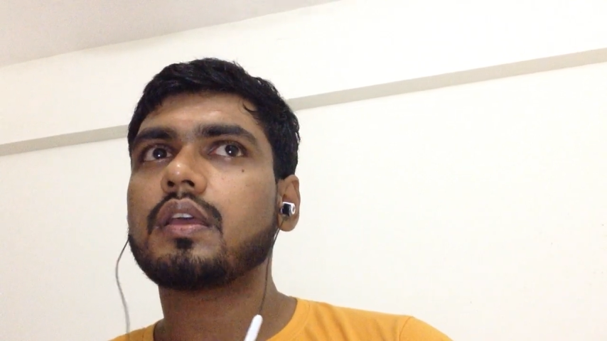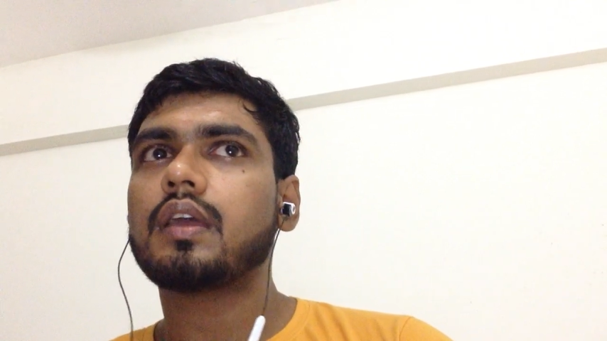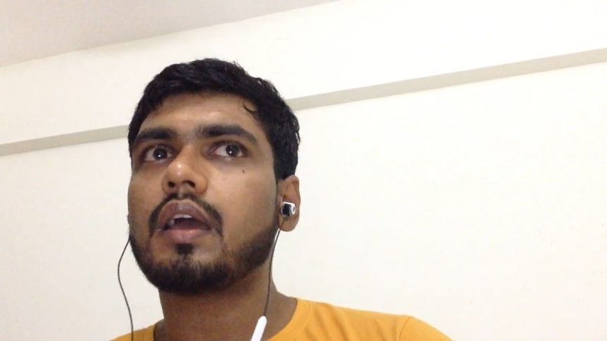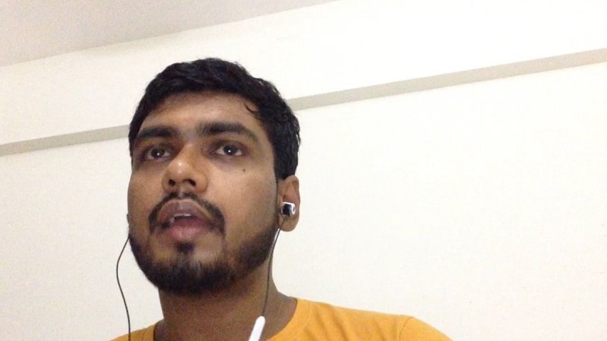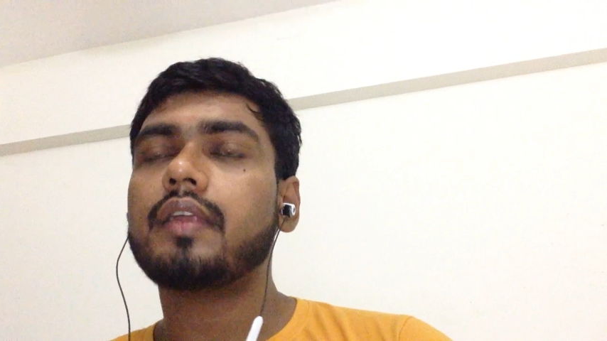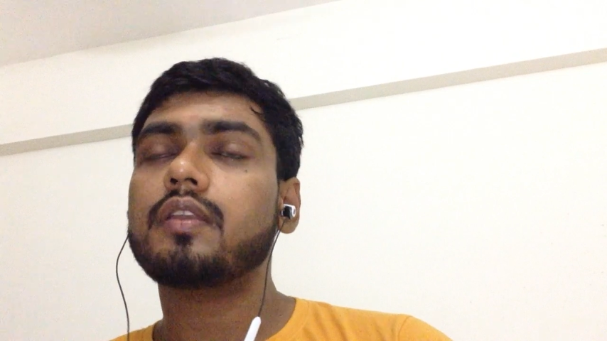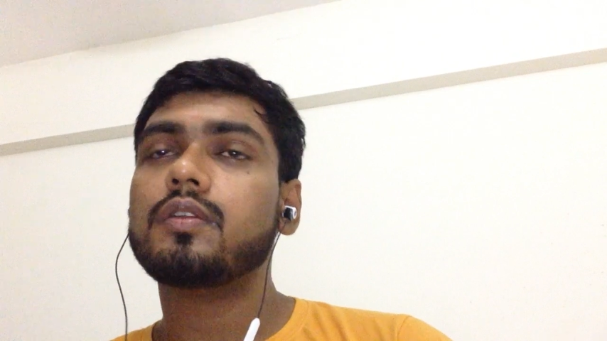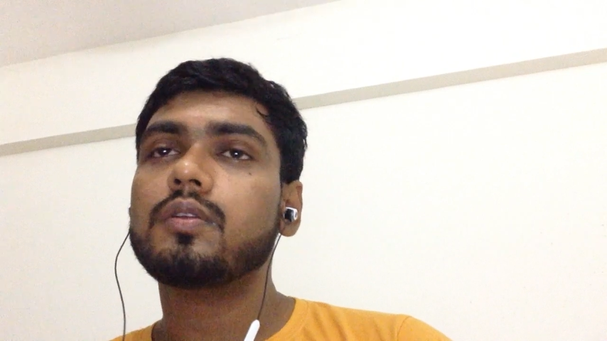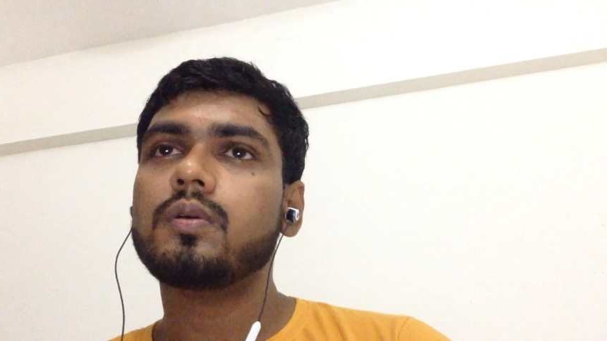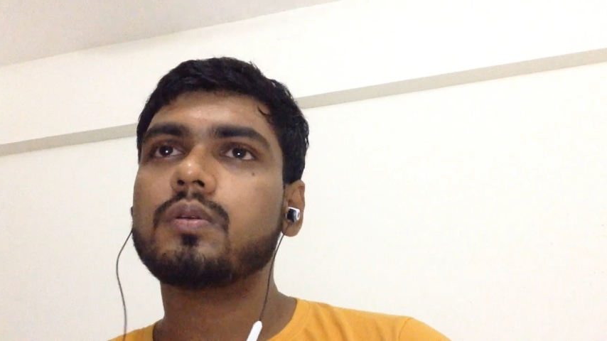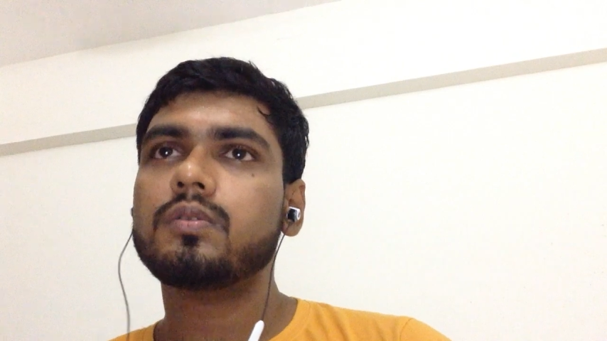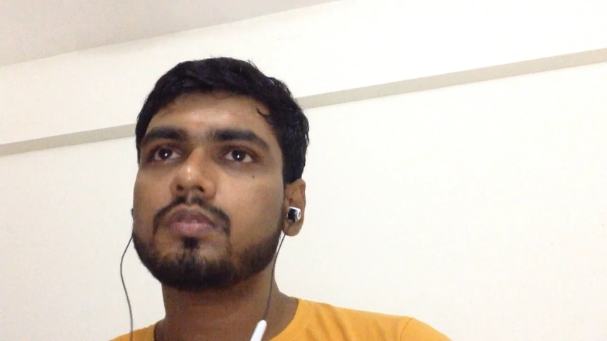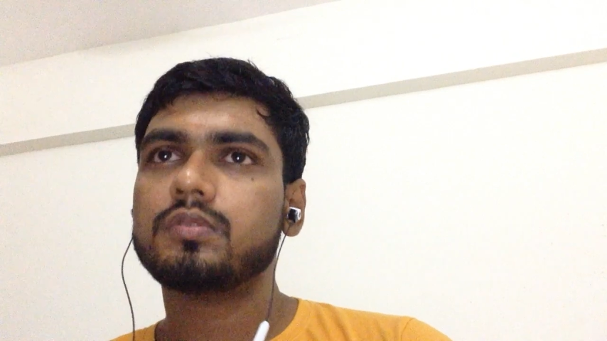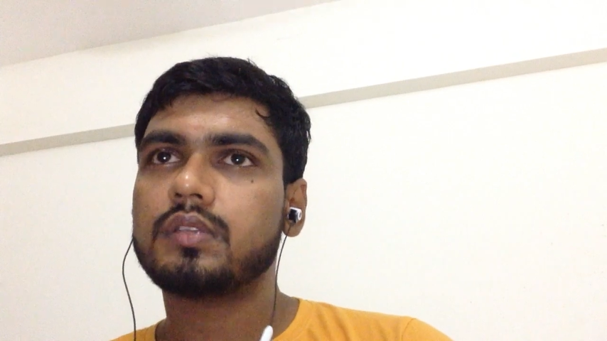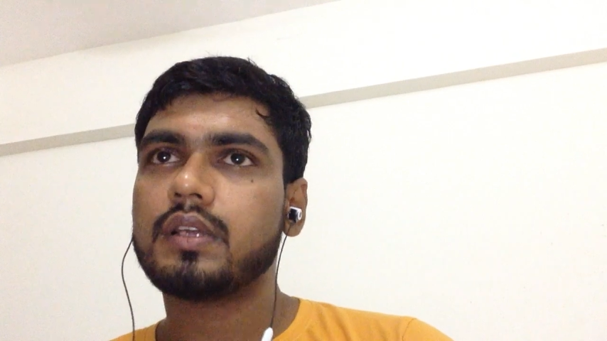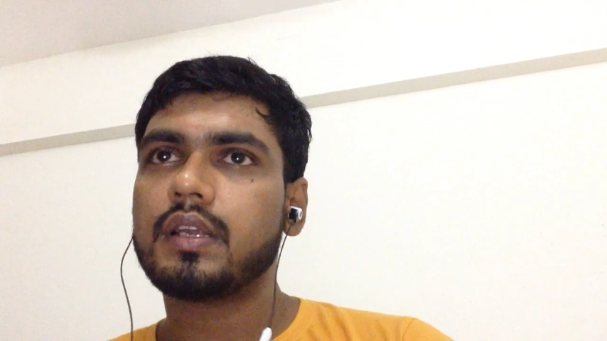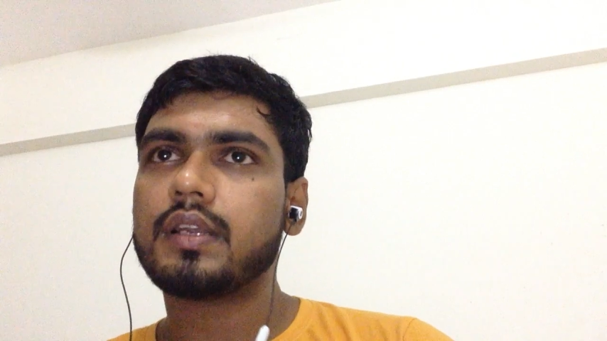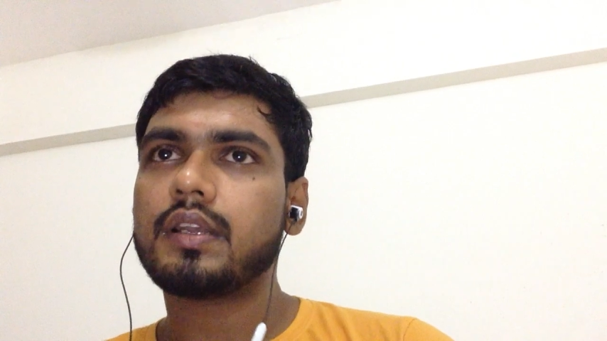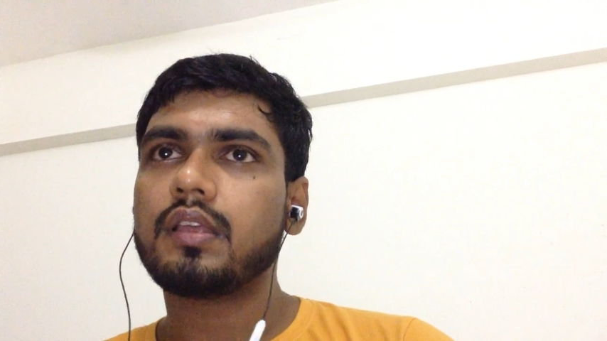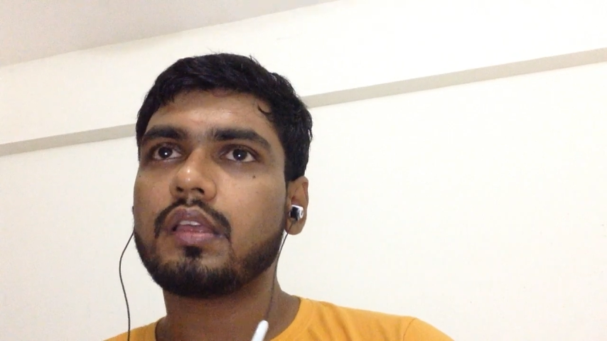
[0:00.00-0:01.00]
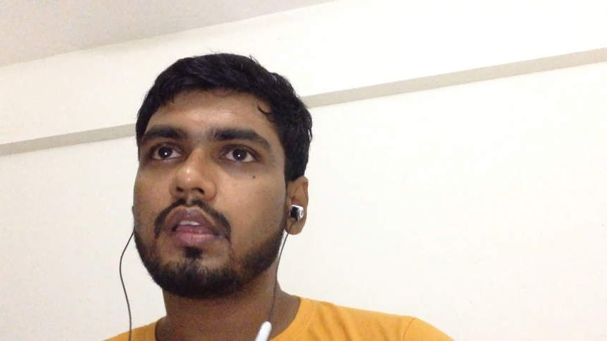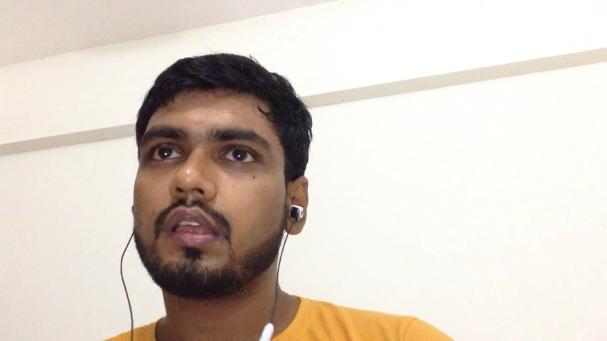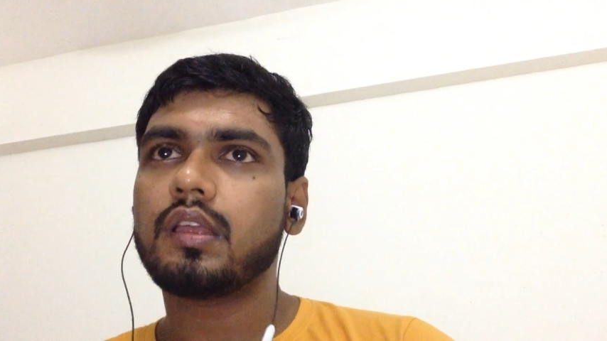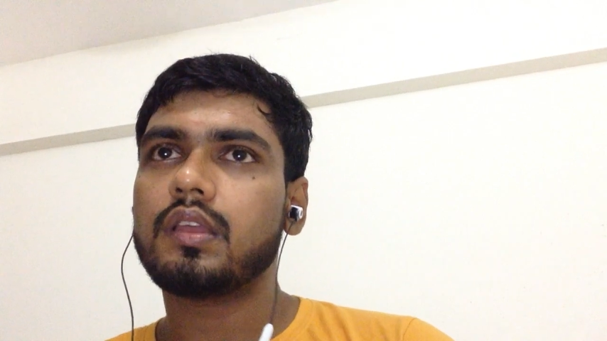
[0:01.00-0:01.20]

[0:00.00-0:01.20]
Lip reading: I know that